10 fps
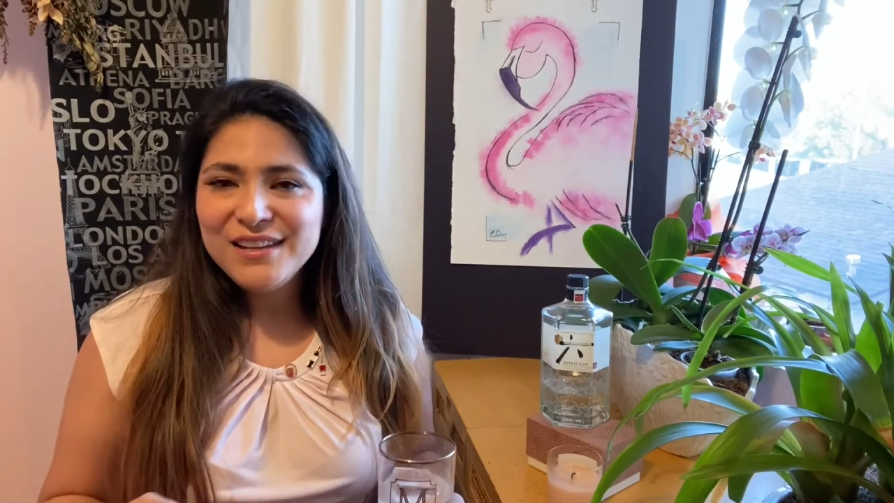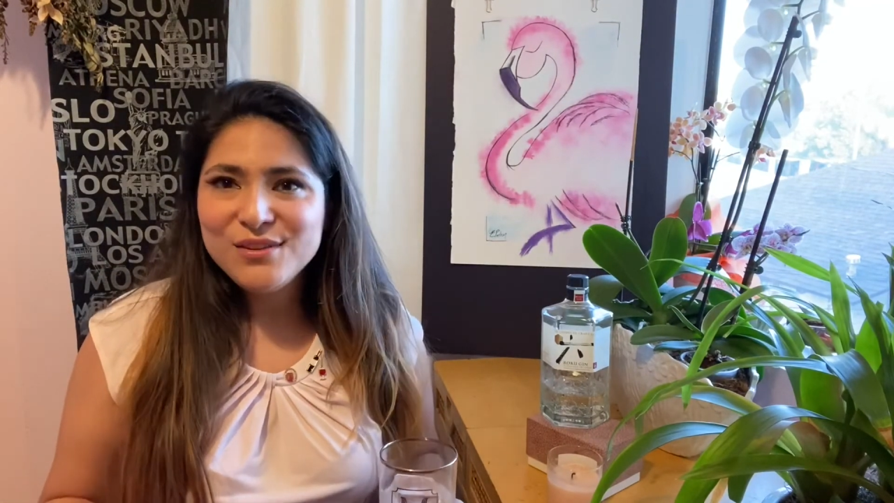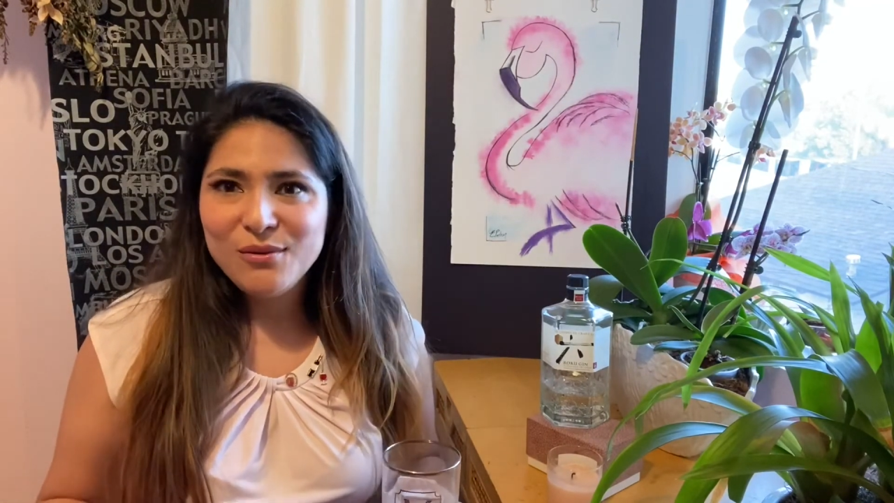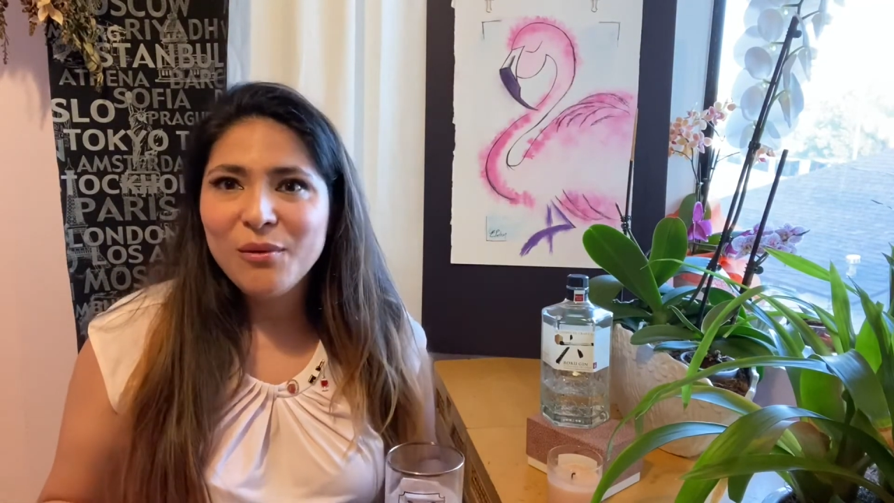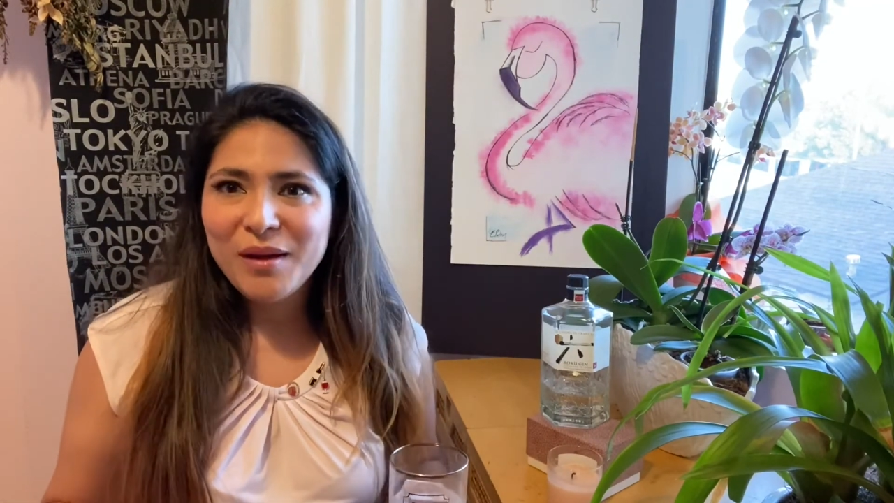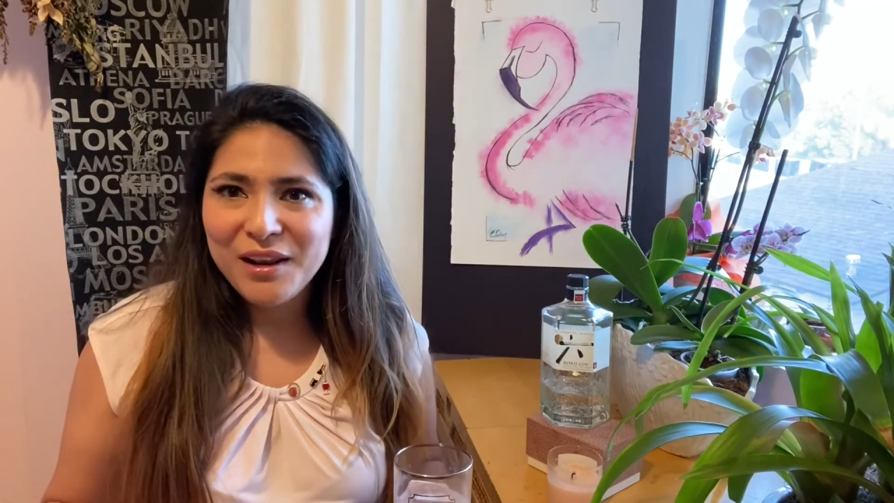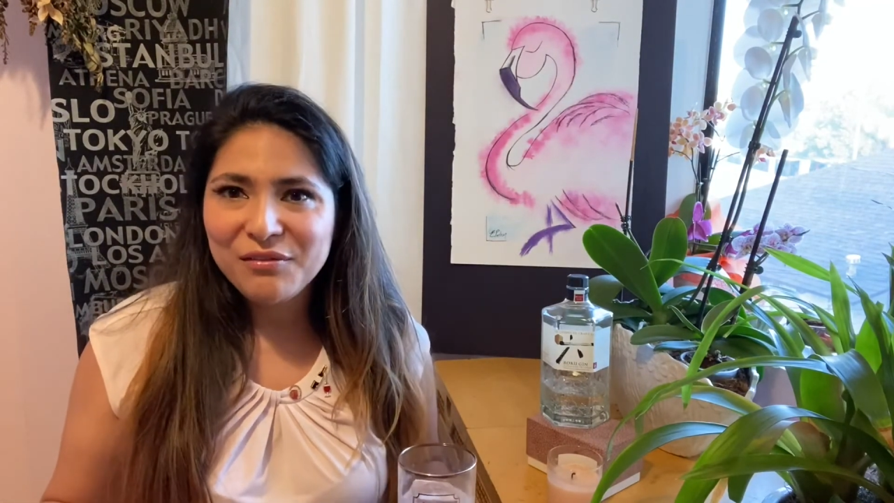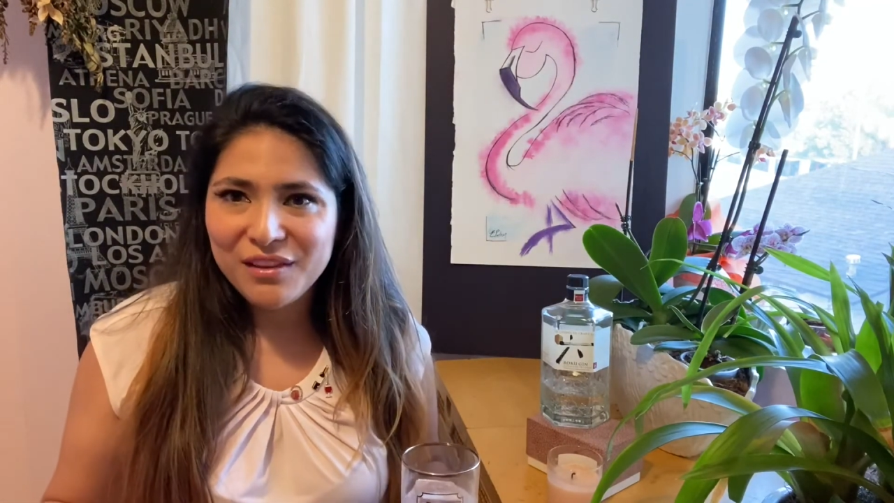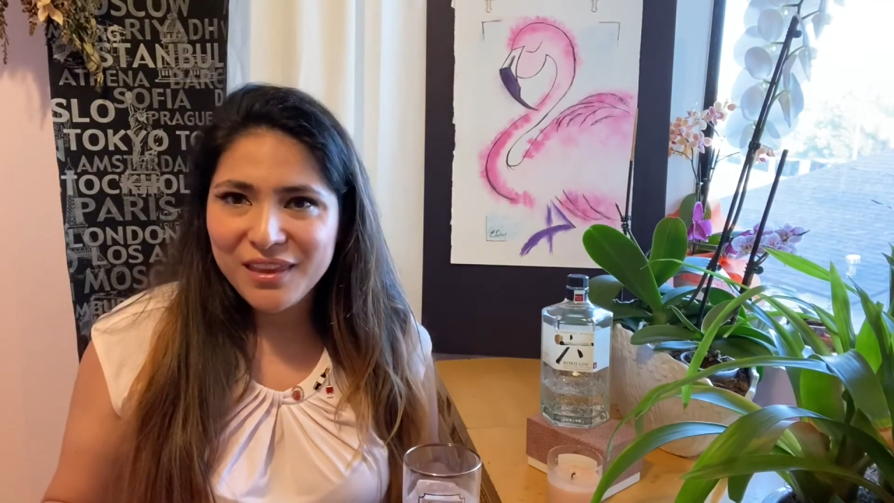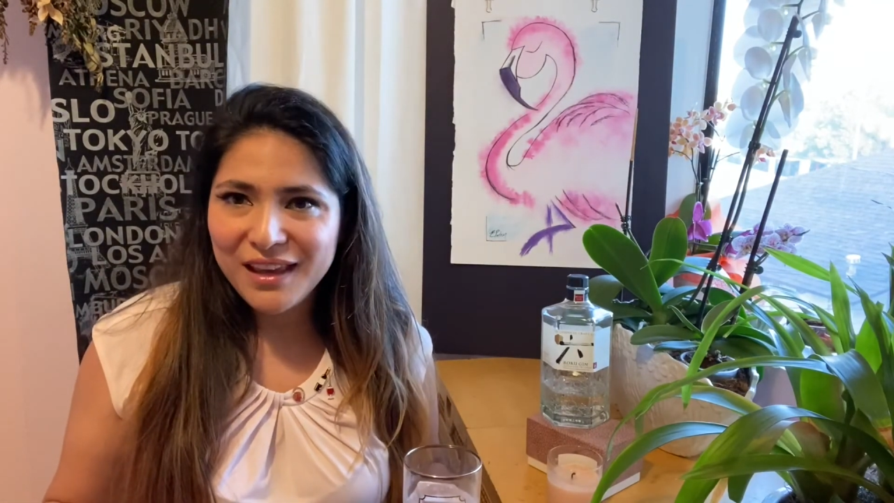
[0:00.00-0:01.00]
to know about
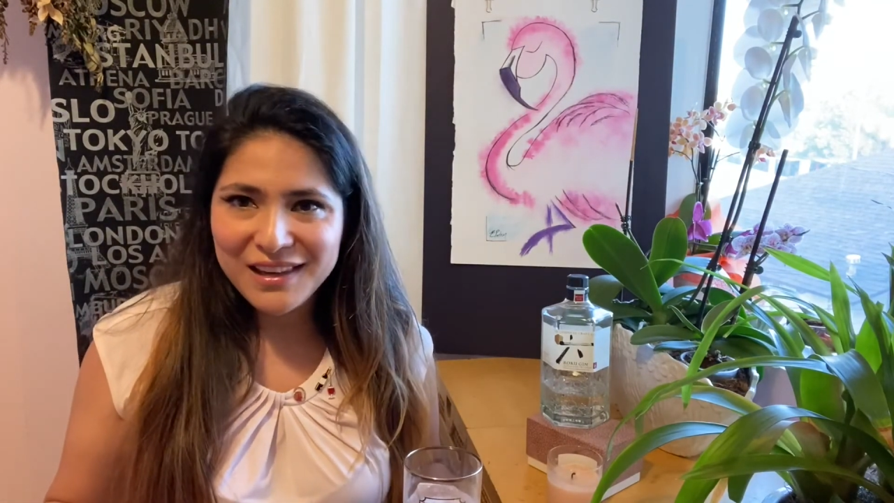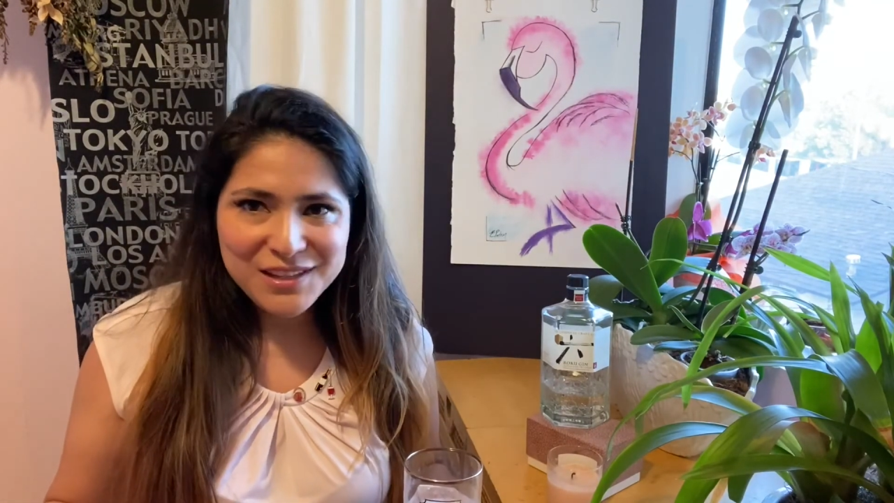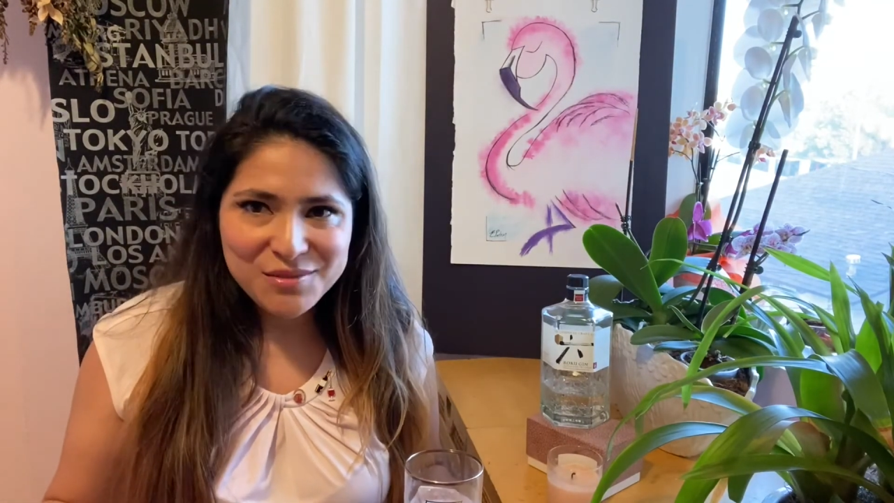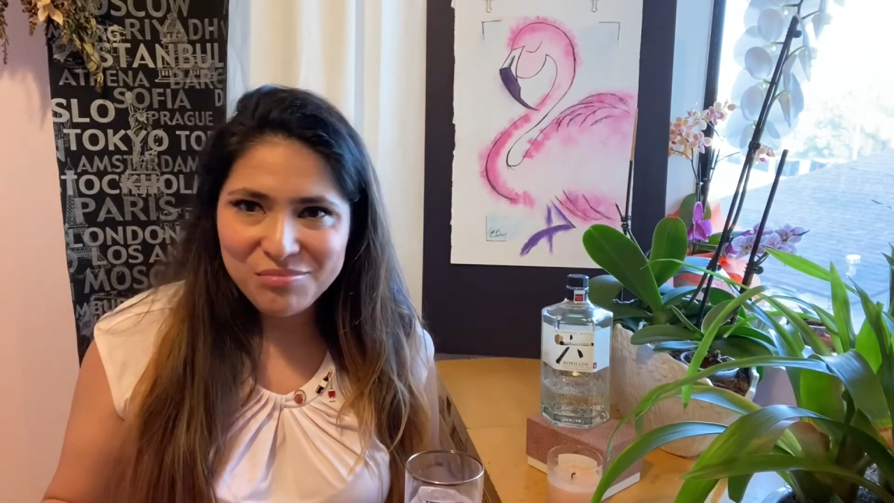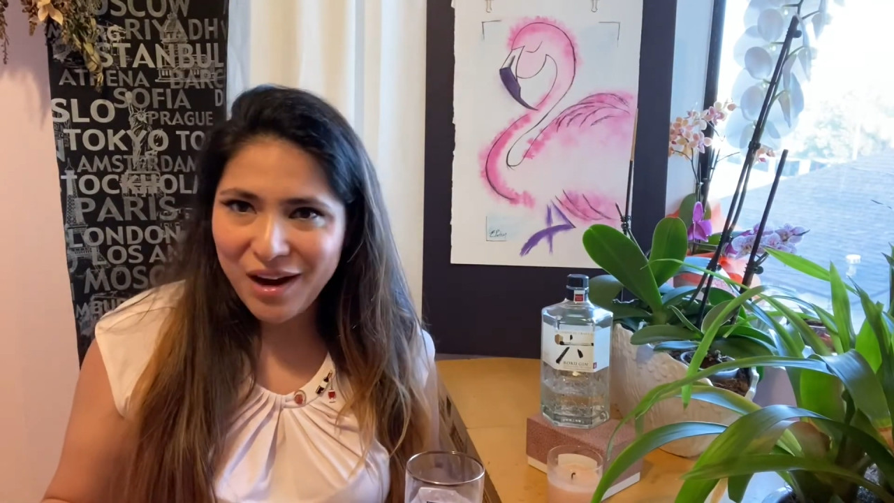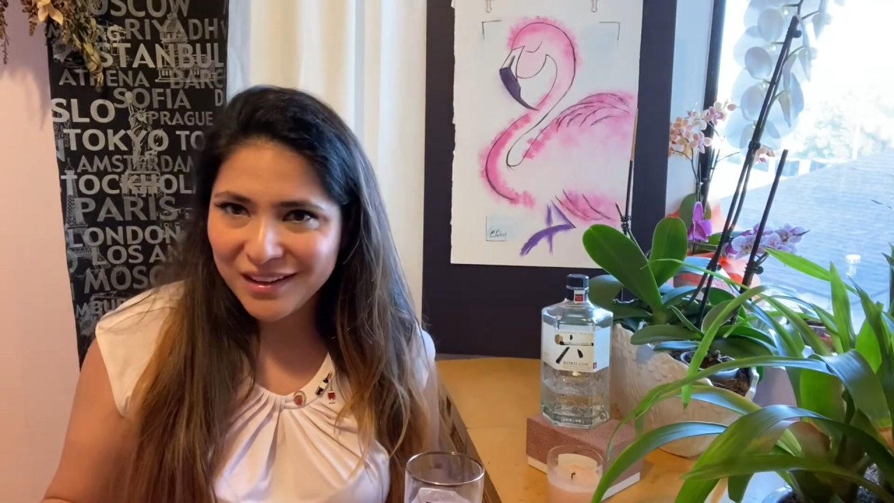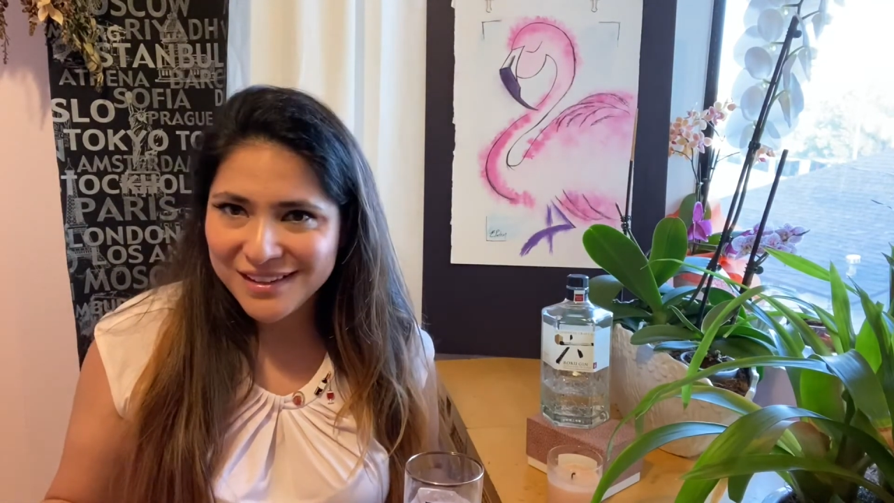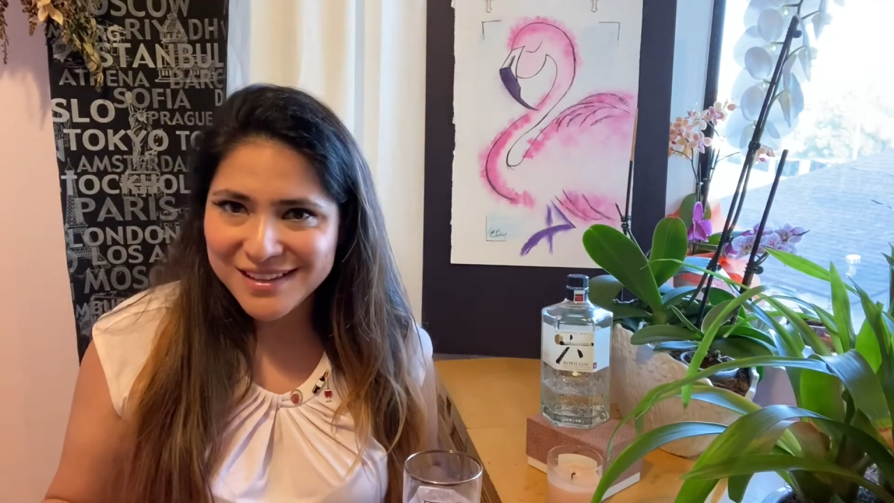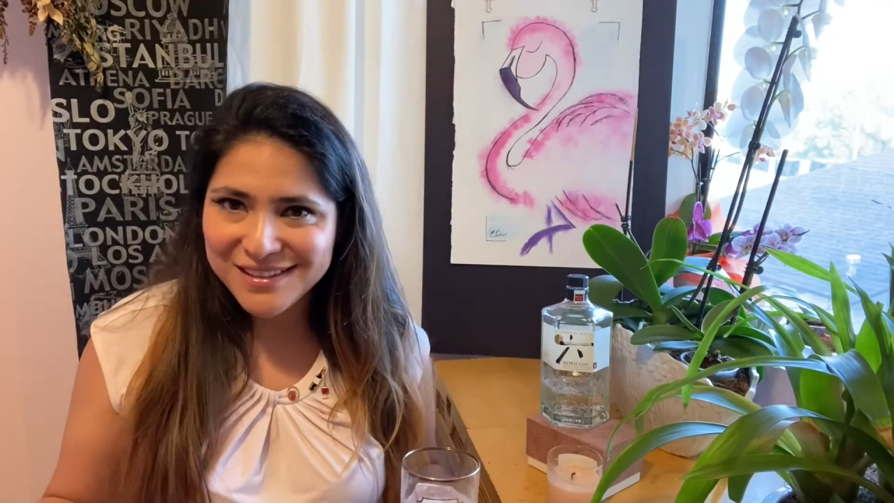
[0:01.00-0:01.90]
everything. I need to practice.